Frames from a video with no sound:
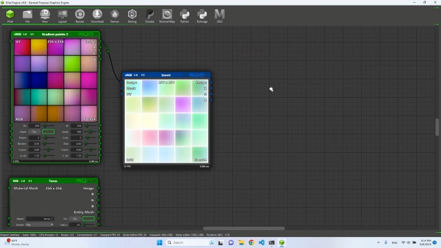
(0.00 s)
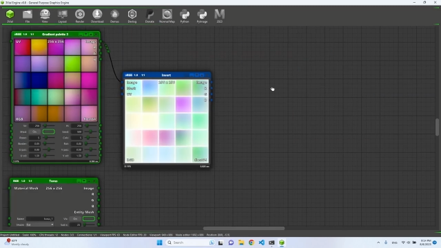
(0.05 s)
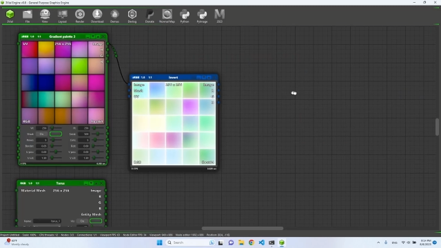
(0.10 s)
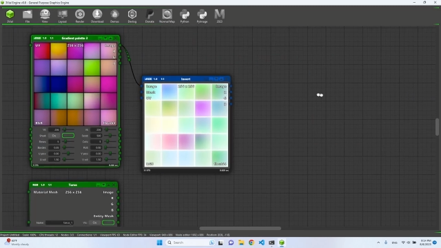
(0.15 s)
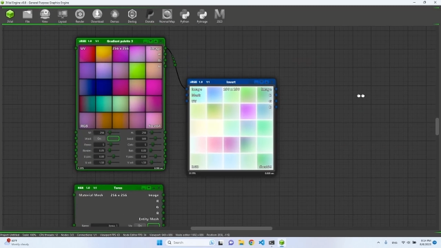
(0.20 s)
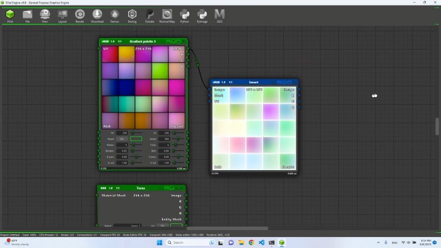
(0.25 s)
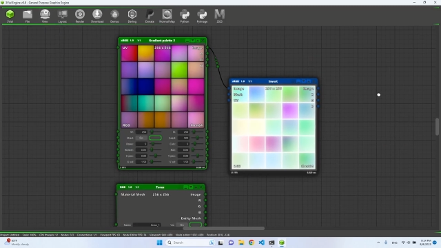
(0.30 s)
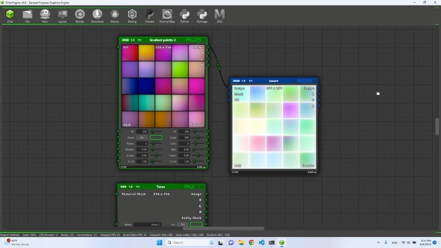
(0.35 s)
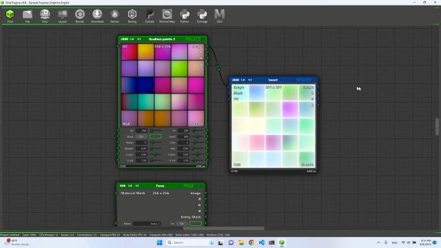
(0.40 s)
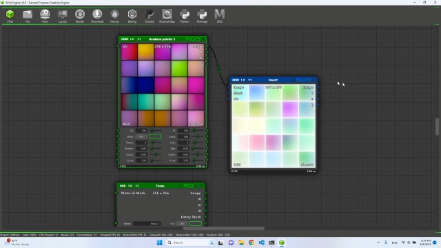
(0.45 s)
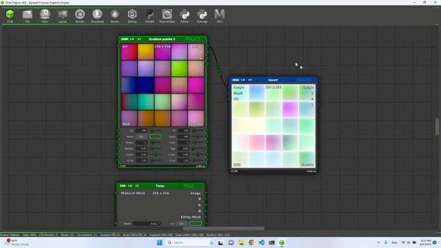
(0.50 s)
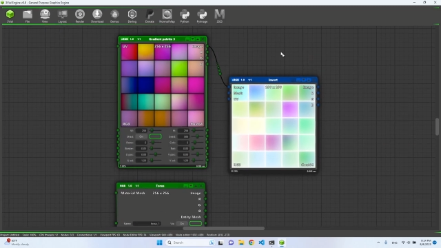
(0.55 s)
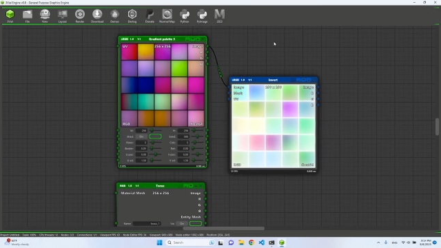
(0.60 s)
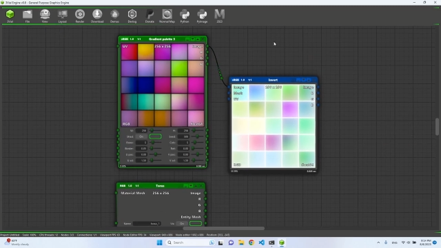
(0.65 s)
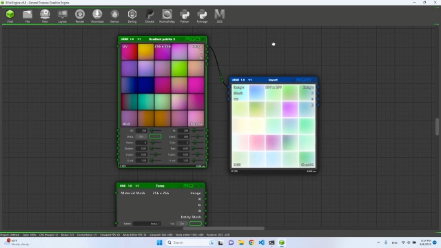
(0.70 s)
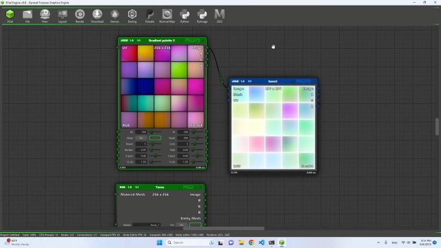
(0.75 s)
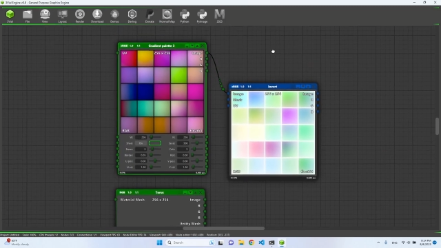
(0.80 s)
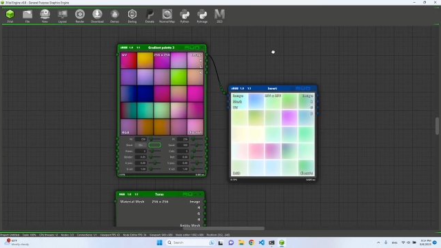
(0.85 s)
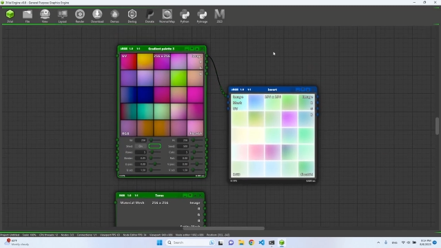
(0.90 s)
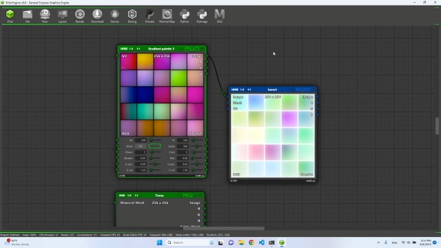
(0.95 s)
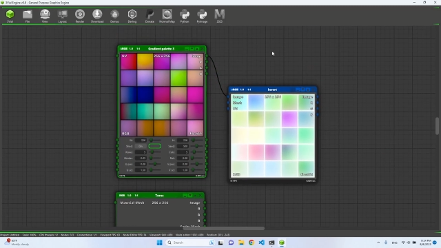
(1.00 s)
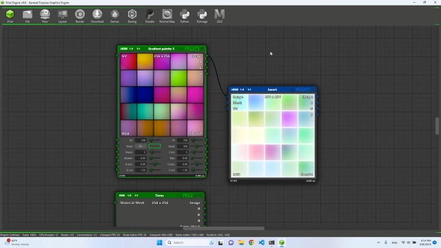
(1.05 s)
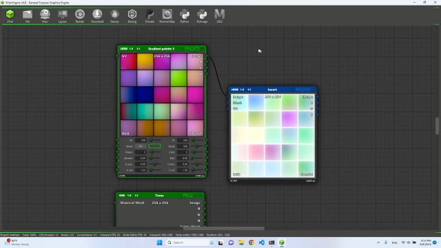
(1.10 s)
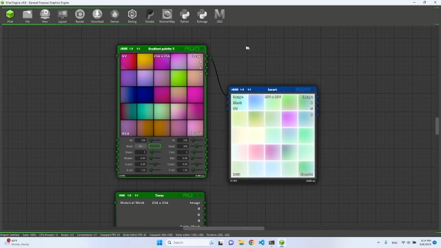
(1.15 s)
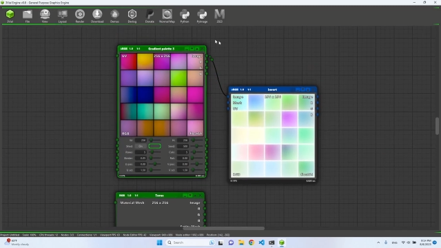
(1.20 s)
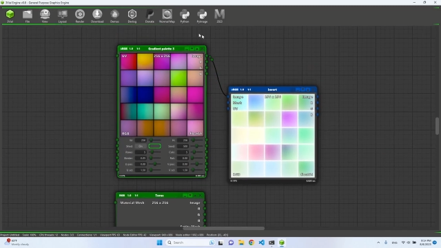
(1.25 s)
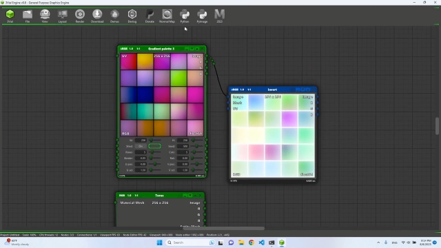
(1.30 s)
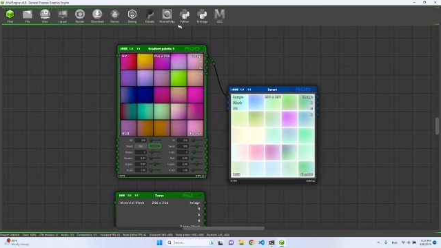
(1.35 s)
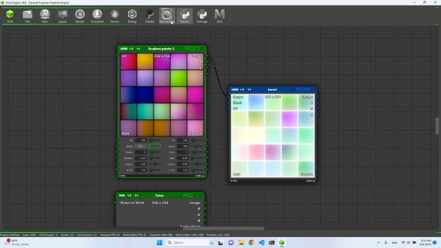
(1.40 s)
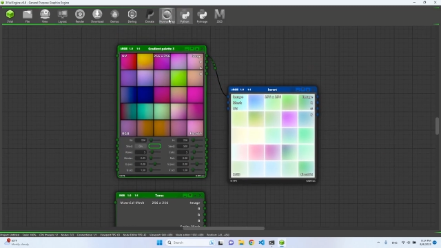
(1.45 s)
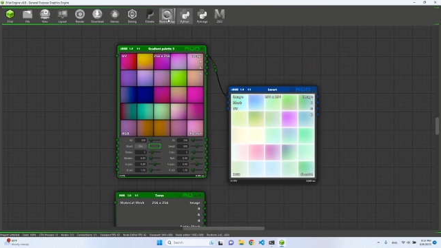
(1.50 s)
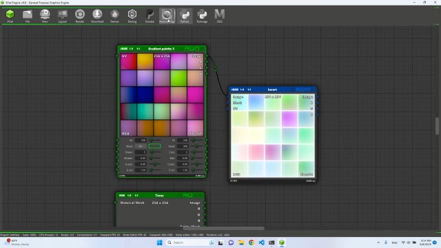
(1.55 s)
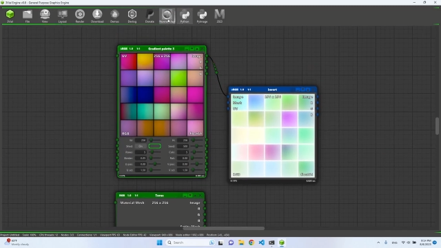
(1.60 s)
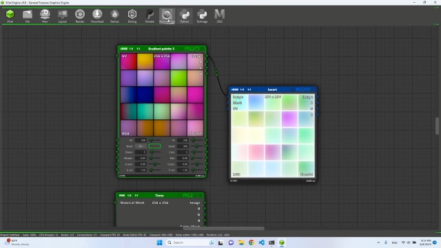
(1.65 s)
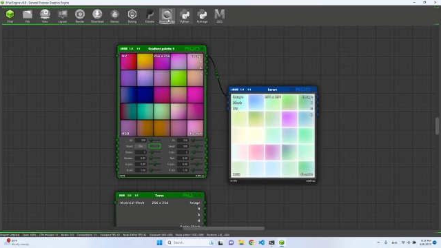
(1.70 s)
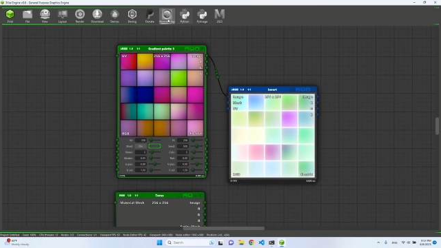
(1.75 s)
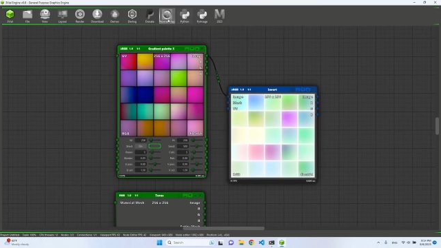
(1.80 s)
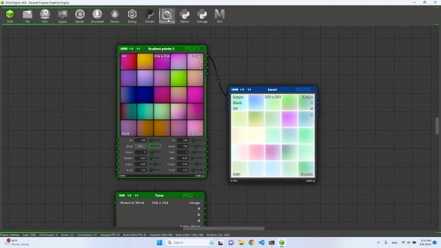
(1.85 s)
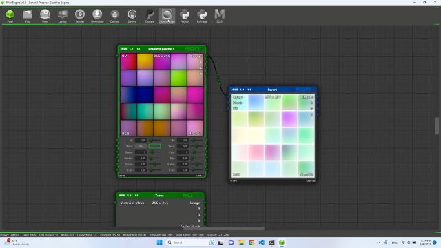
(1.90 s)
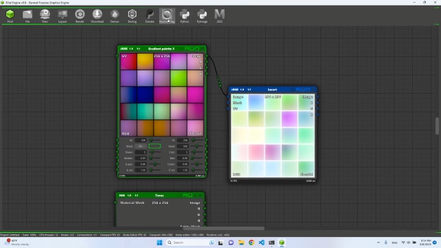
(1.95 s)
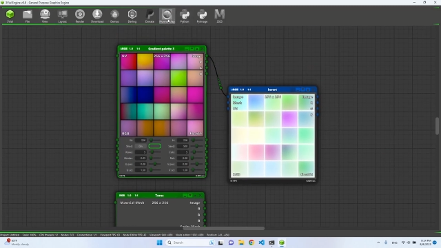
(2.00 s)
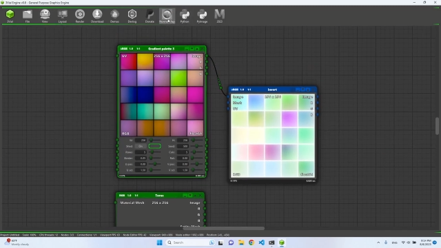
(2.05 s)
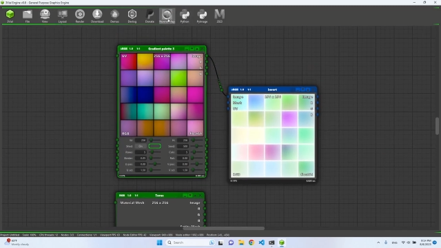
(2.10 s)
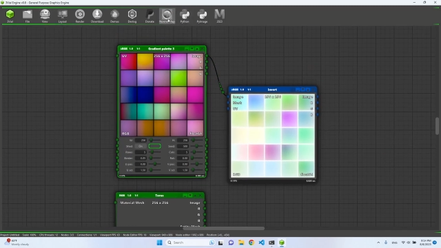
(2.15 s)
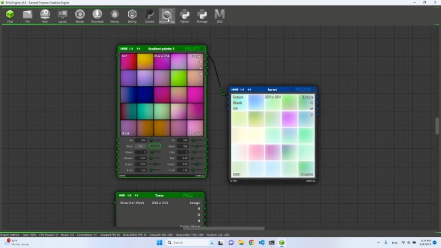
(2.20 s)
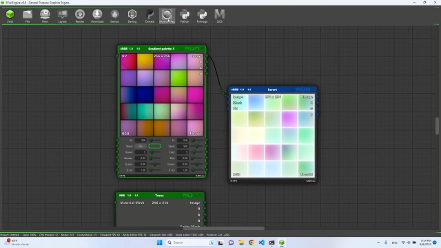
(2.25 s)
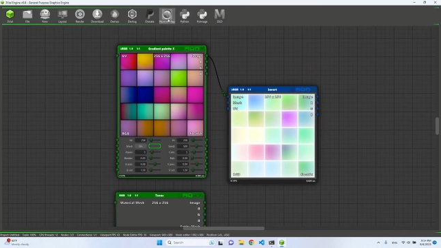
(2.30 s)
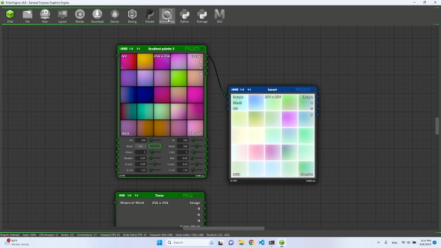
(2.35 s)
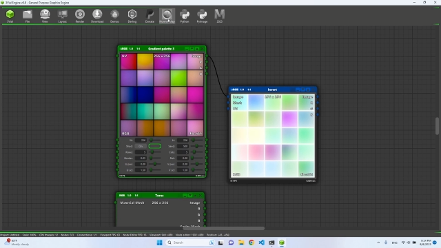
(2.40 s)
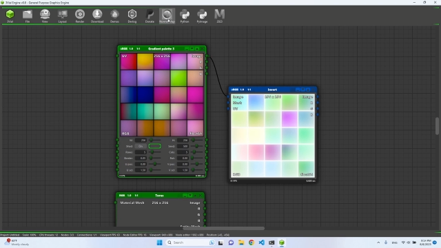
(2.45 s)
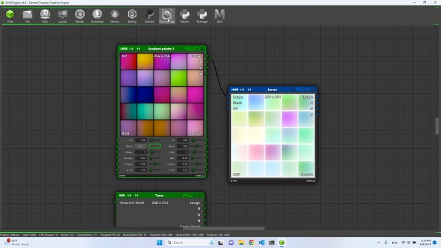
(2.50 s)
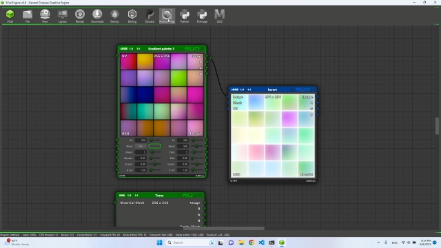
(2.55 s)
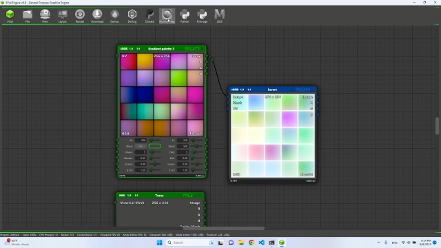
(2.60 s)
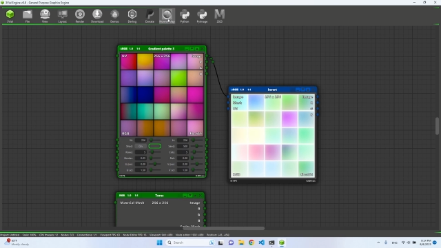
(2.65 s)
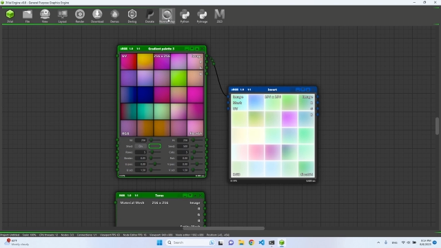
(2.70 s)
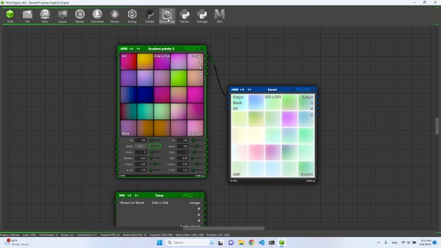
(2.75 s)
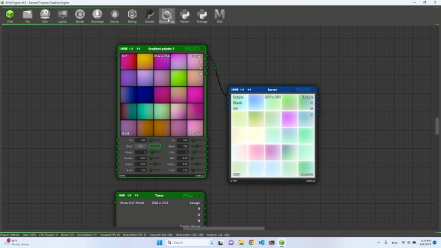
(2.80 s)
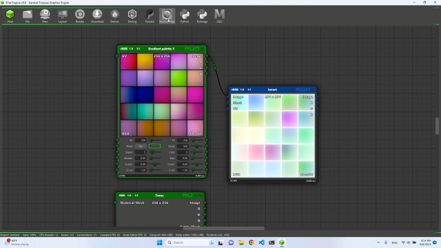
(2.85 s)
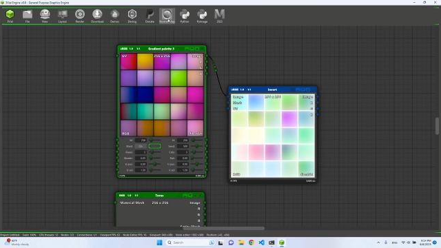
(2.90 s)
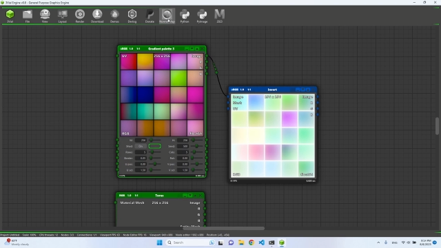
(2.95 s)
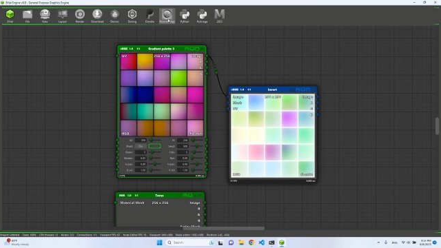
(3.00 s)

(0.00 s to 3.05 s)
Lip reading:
(no speaker visible)